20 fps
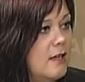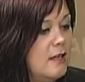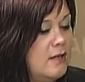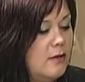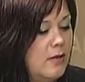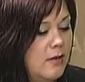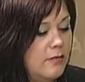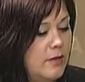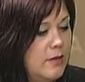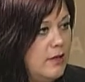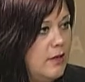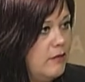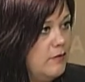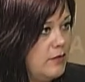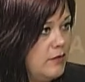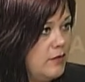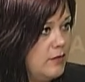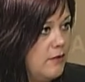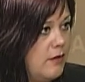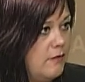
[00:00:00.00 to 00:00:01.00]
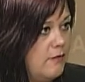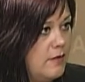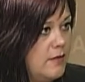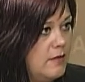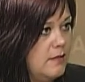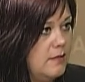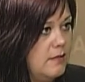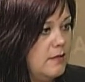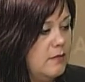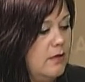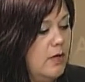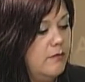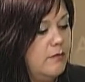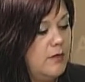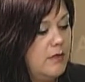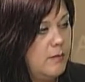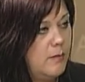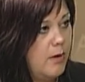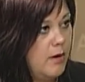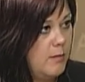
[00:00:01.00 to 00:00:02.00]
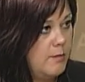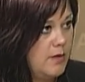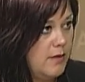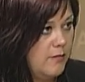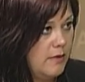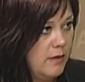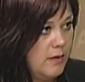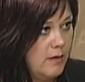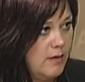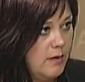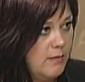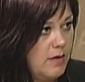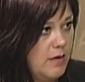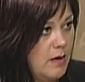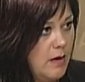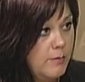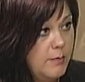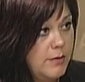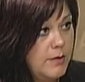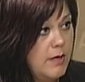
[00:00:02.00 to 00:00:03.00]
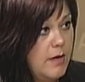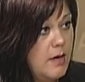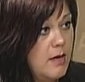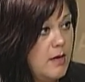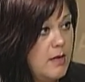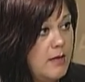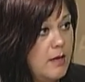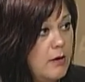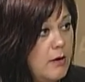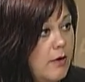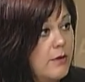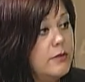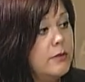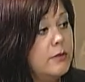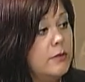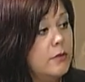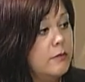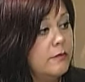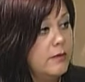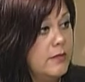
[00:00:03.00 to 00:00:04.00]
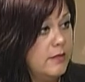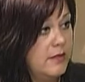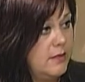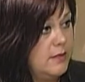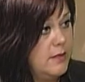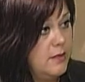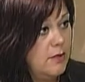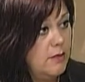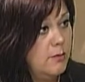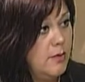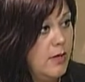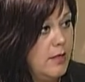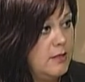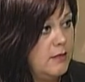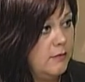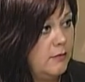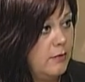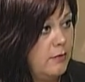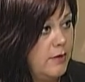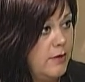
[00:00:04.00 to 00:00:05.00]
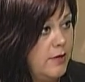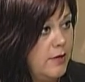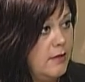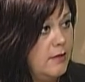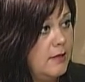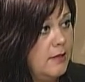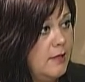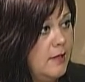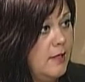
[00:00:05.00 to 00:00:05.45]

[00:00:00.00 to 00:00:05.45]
you have the governor's office, you have the Department of Economic Opportunity that also oversees Enterprise Florida,